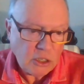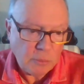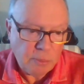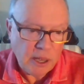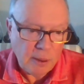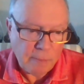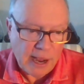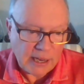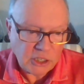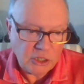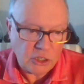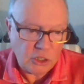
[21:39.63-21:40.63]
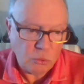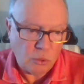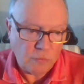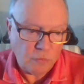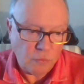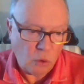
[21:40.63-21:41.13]
to pin a passenger to
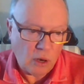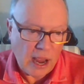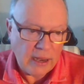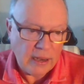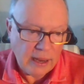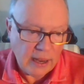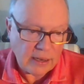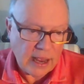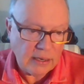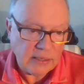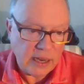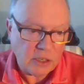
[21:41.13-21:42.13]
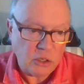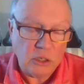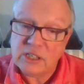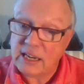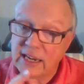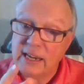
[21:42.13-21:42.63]
a floor and hit and take
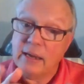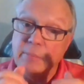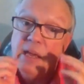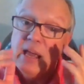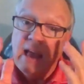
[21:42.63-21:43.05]
turns kicking him.